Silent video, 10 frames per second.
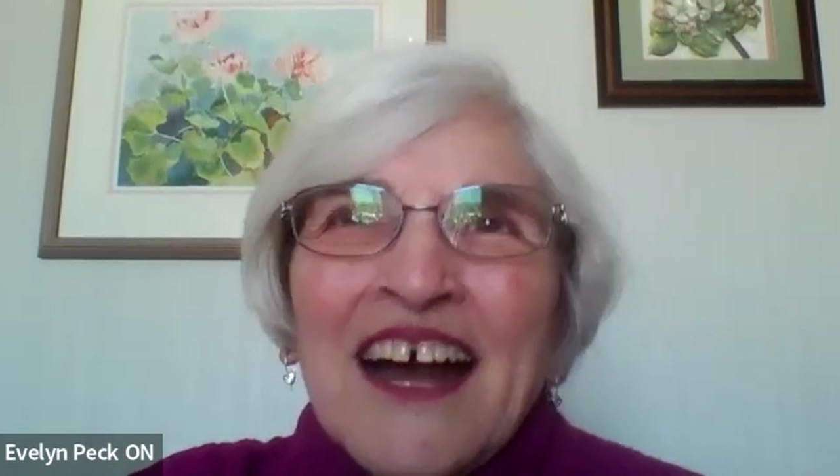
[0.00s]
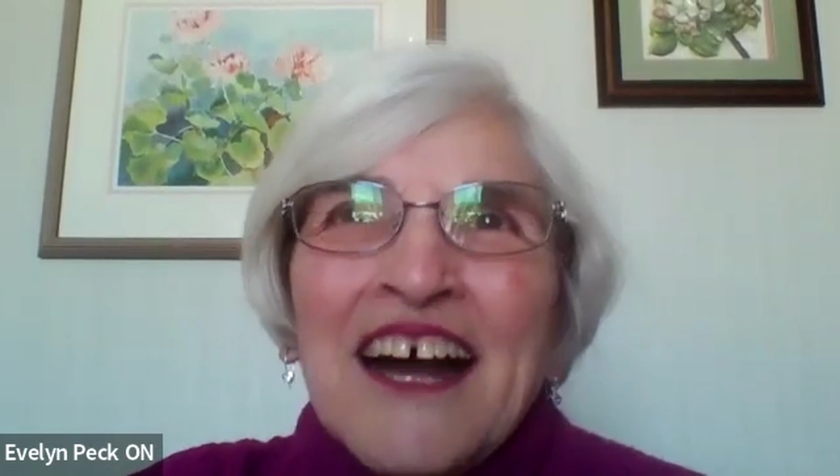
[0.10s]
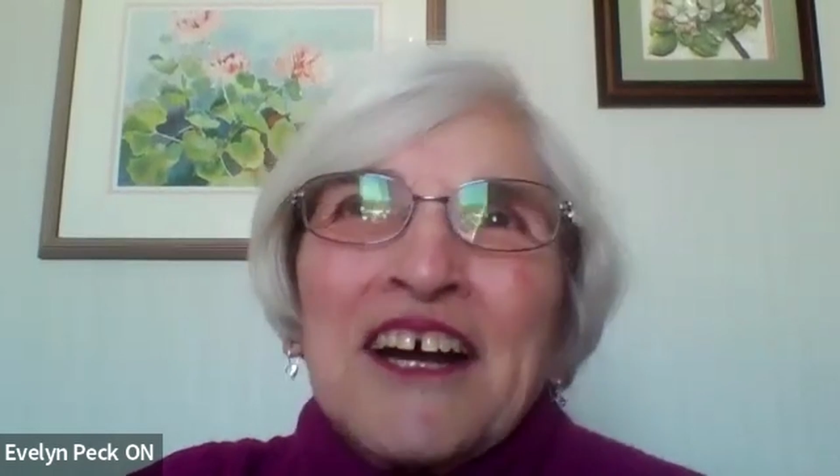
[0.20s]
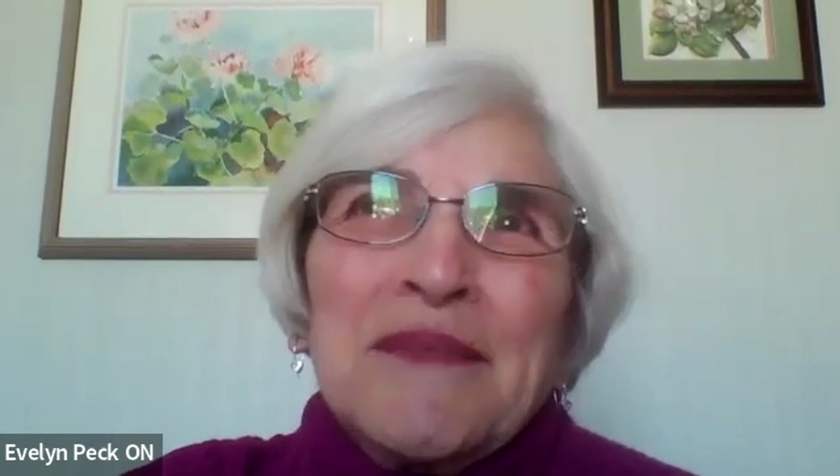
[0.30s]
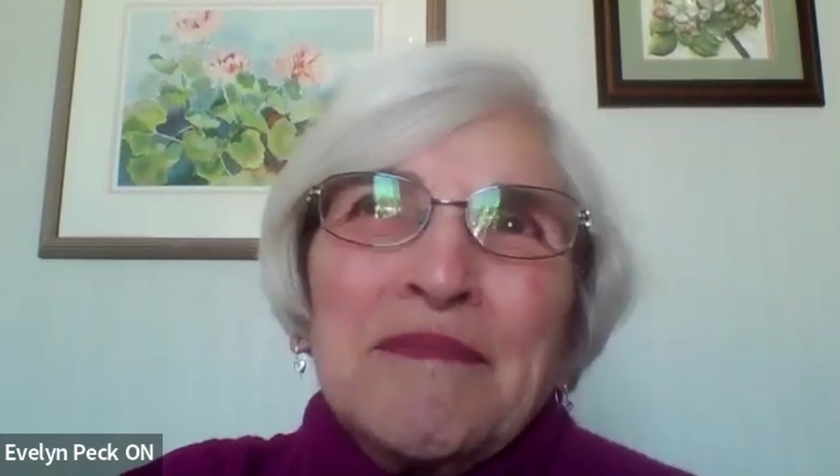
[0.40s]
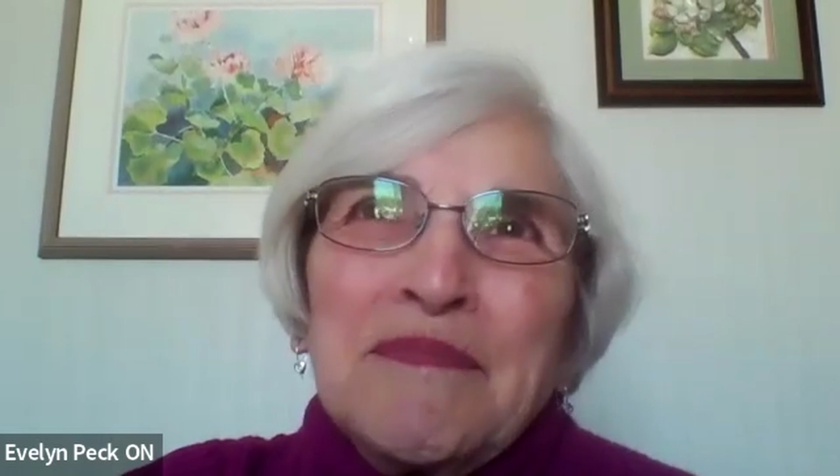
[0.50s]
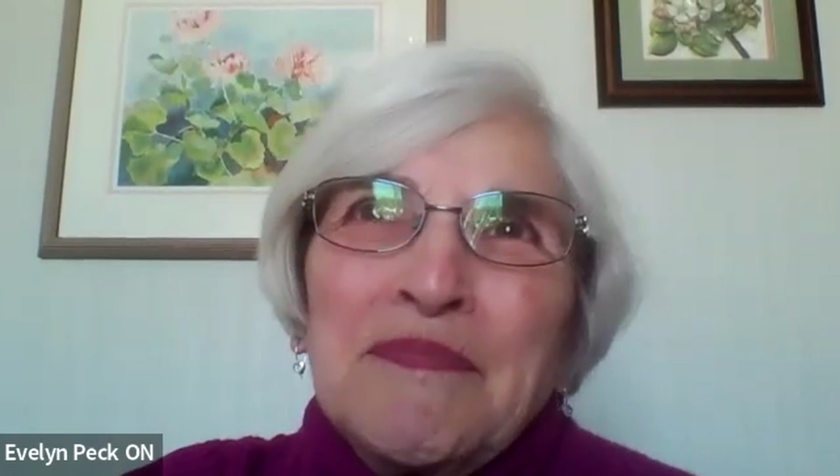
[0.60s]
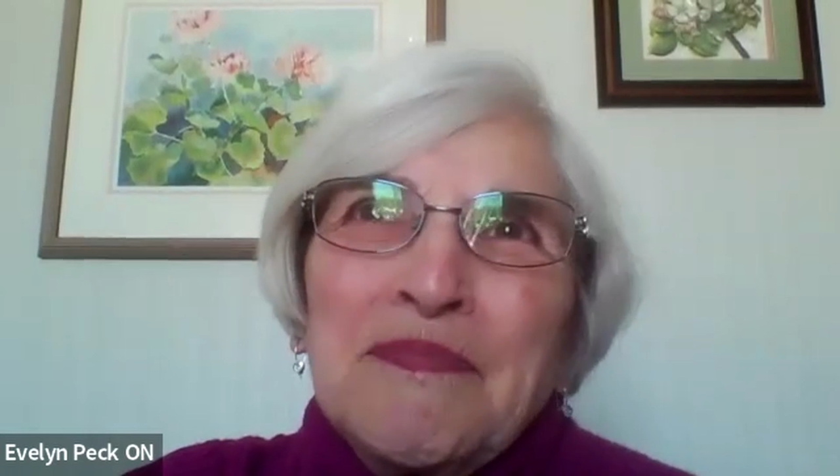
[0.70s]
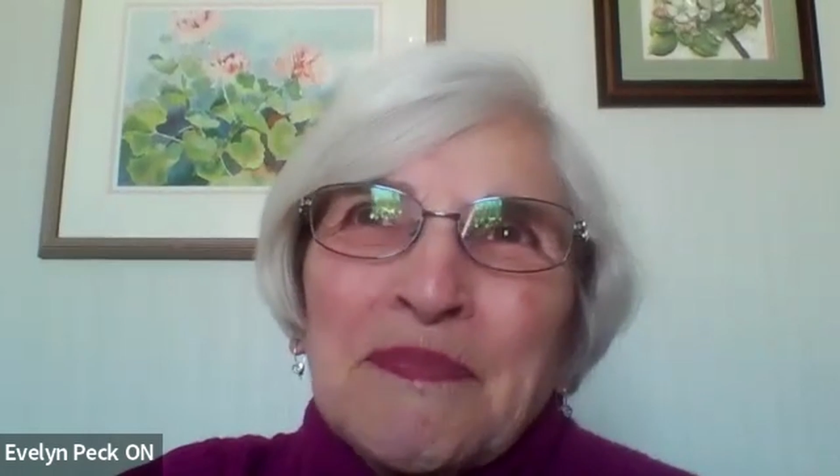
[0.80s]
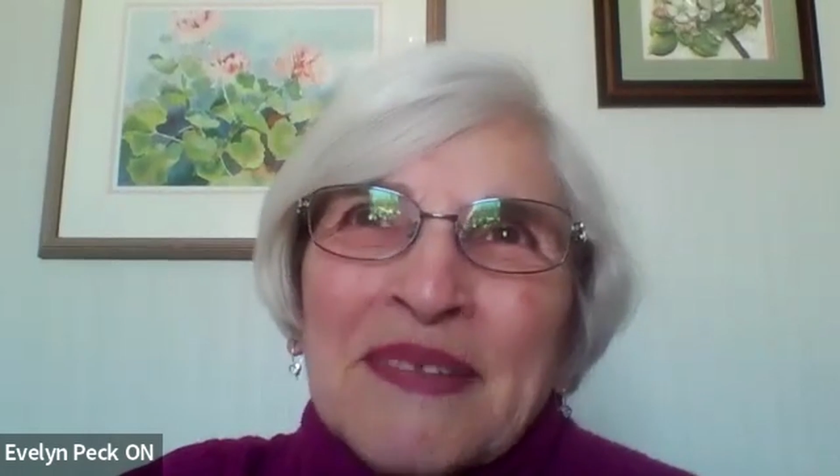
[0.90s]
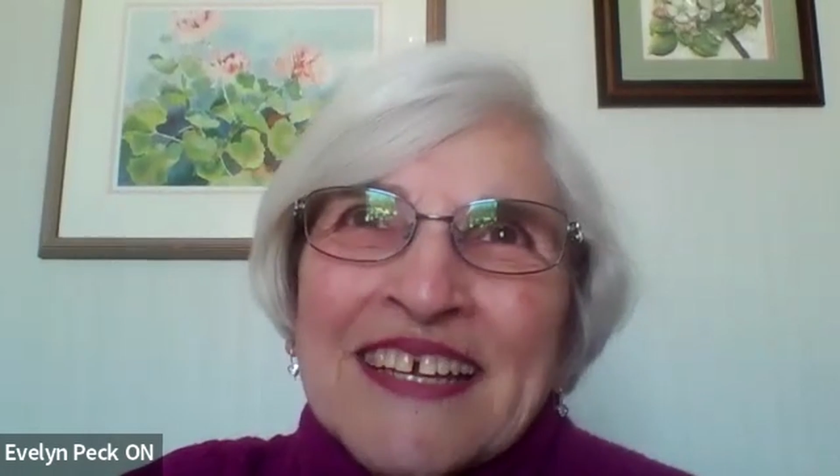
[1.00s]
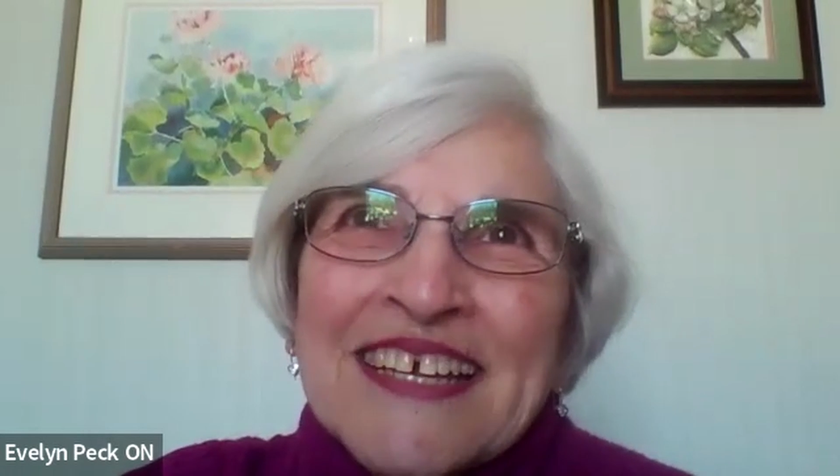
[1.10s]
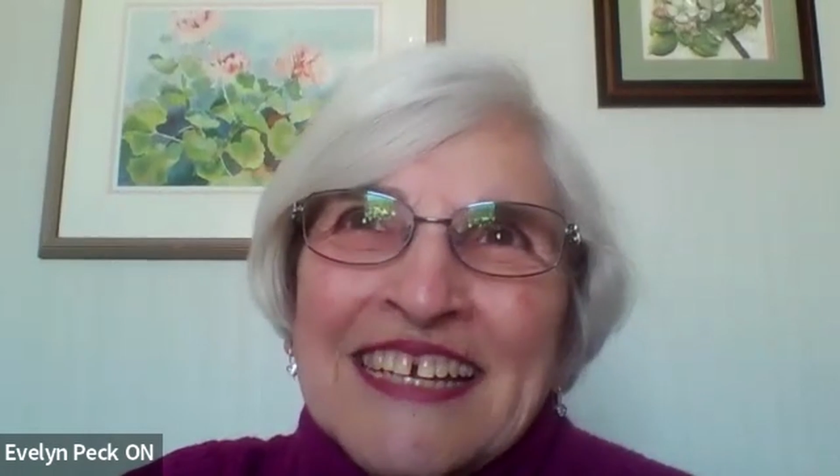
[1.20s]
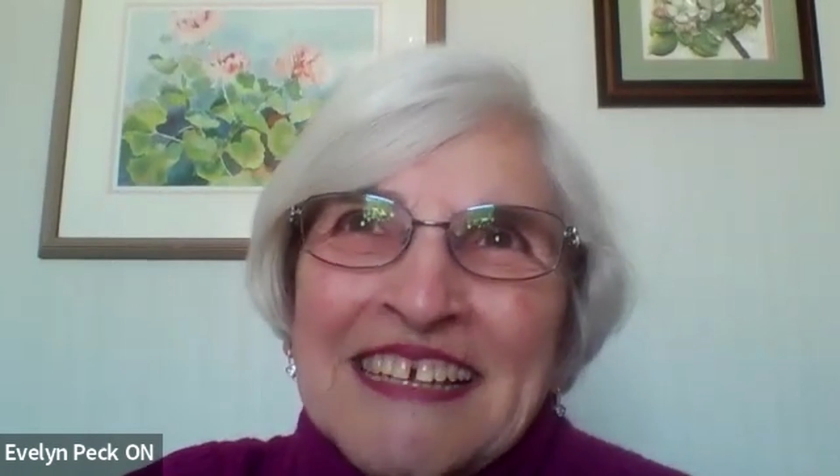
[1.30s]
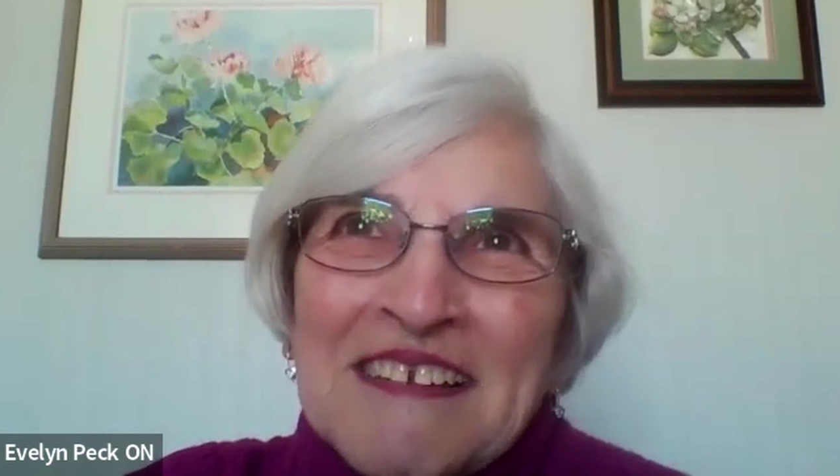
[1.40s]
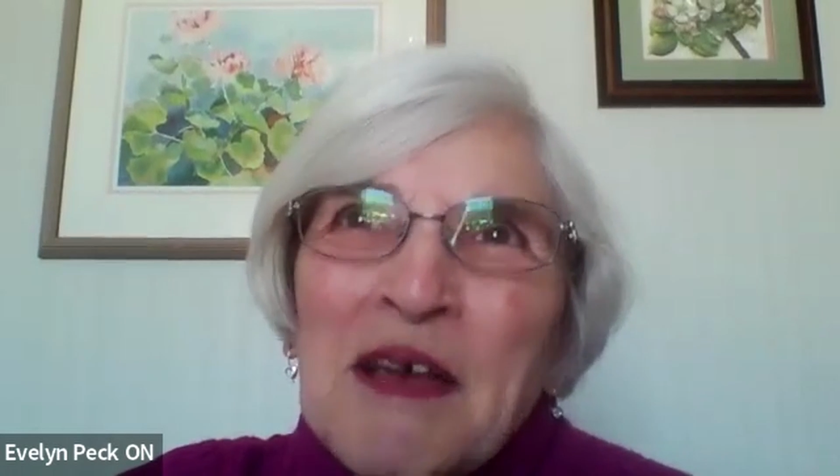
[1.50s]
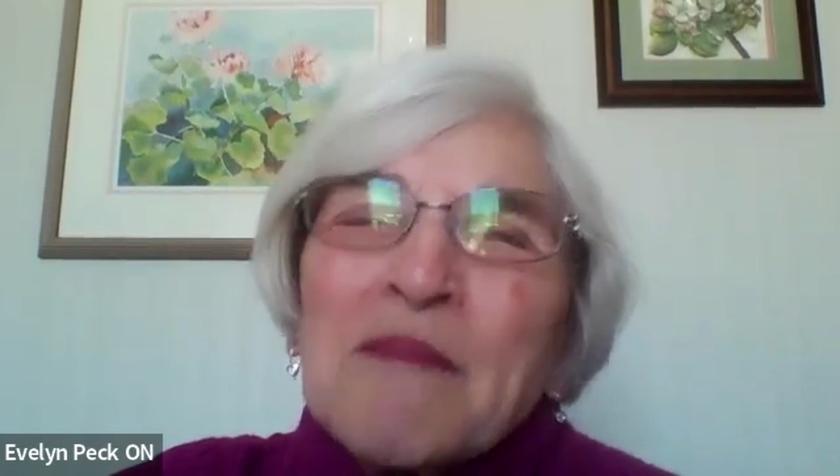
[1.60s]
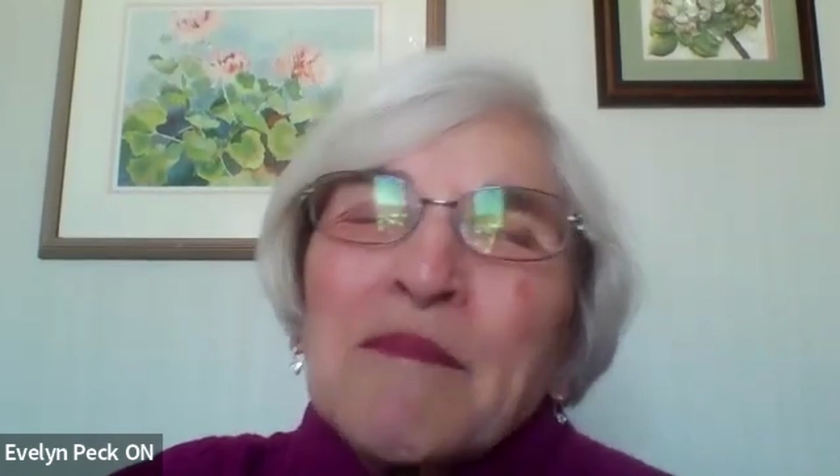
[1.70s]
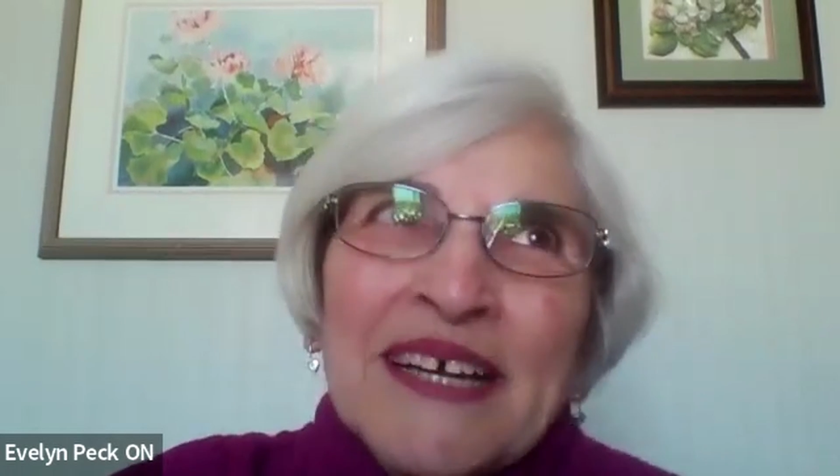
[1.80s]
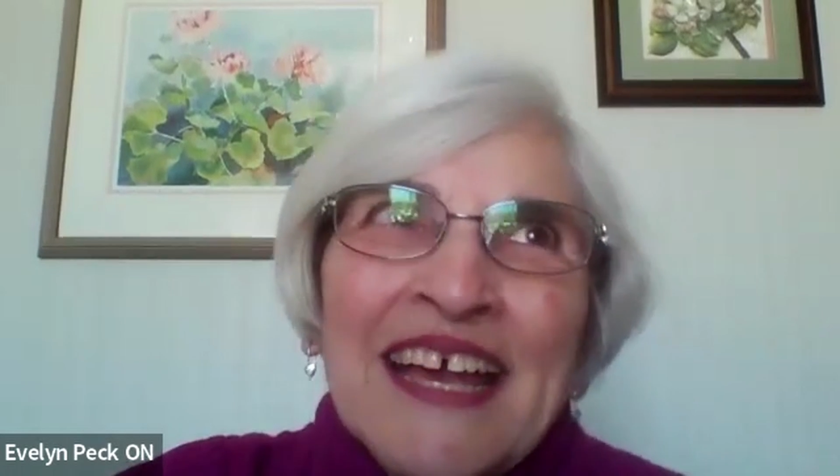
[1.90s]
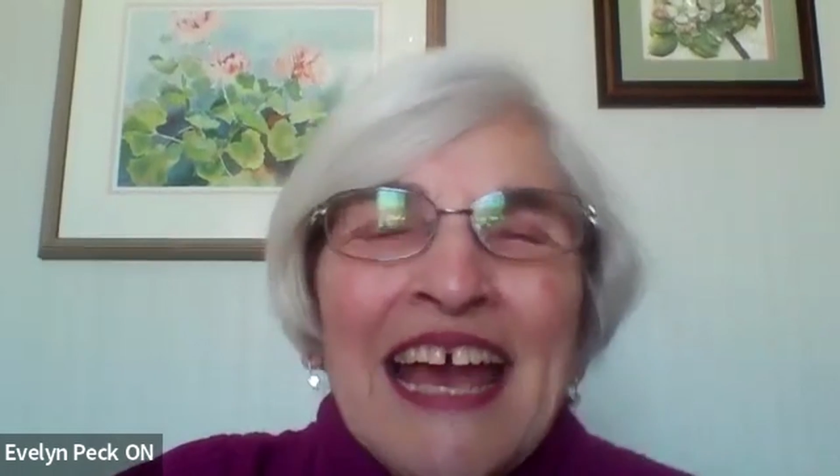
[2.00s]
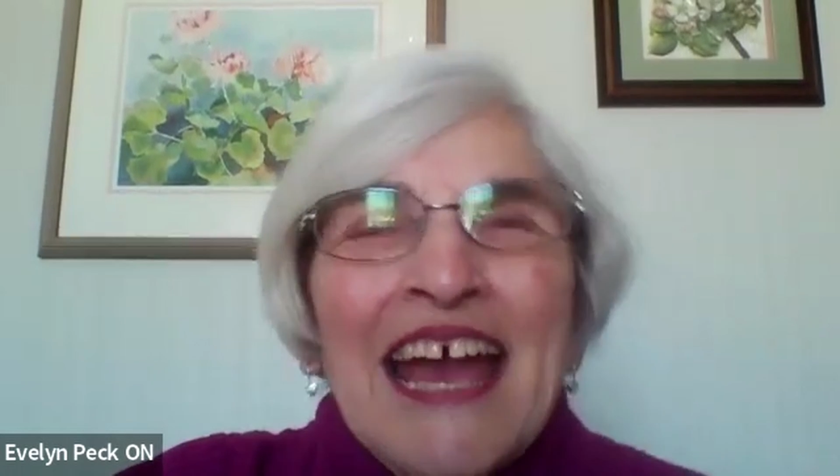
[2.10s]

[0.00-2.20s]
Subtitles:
But